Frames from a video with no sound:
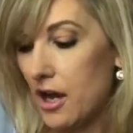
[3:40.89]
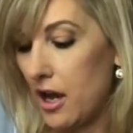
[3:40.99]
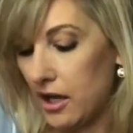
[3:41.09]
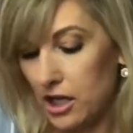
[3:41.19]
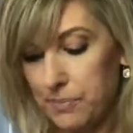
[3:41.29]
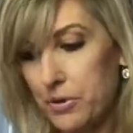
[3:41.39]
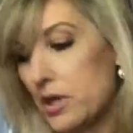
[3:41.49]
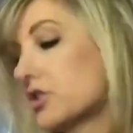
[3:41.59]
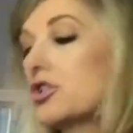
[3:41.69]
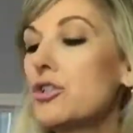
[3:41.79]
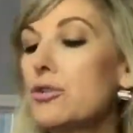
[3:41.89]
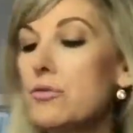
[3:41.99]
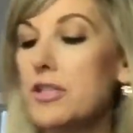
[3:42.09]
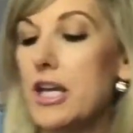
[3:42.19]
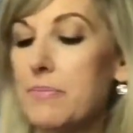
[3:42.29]
I'm going to put 2
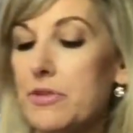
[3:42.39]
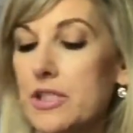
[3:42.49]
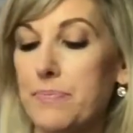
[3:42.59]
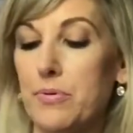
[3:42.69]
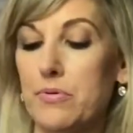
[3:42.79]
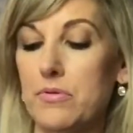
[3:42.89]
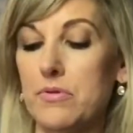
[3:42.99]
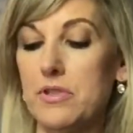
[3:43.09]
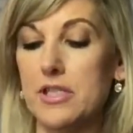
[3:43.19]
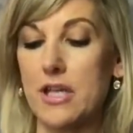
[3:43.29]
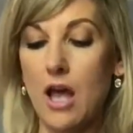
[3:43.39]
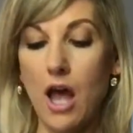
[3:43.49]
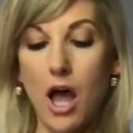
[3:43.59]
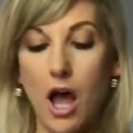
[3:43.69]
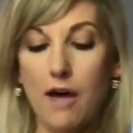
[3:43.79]
tablespoons
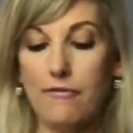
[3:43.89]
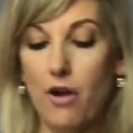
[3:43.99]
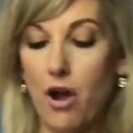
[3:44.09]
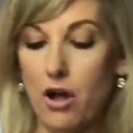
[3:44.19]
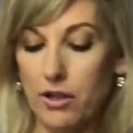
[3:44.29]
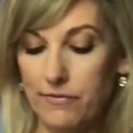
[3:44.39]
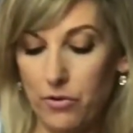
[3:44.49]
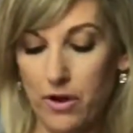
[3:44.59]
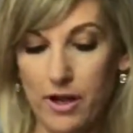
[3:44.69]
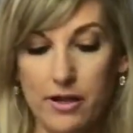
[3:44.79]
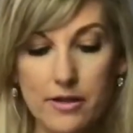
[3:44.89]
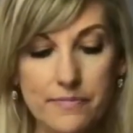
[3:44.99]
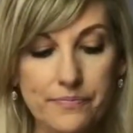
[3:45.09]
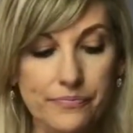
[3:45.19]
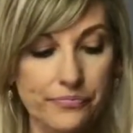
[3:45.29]
of olive oil.